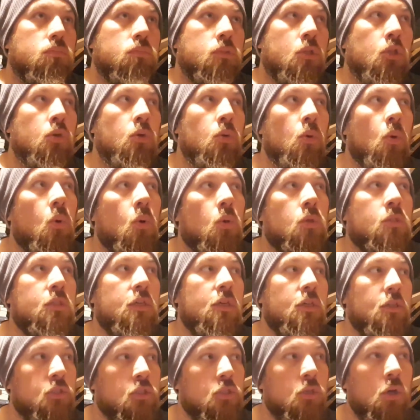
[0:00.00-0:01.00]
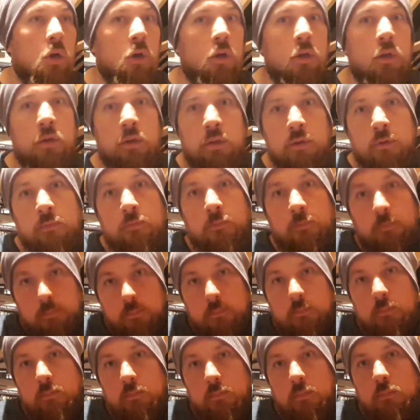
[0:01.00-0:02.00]
the naughtier side of
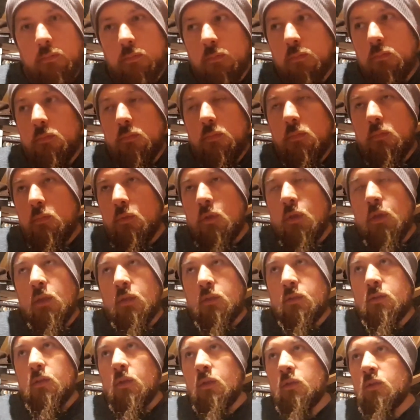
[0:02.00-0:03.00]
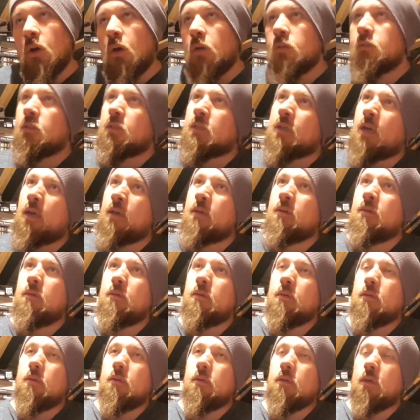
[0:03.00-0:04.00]
it's hard to say.
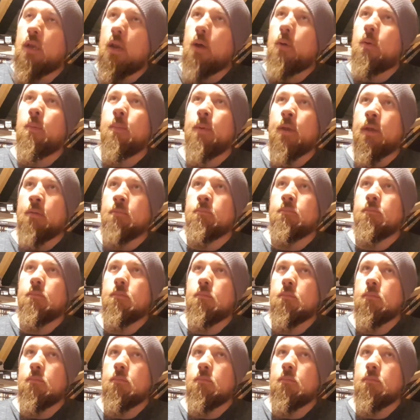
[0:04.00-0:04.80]
You know what I mean?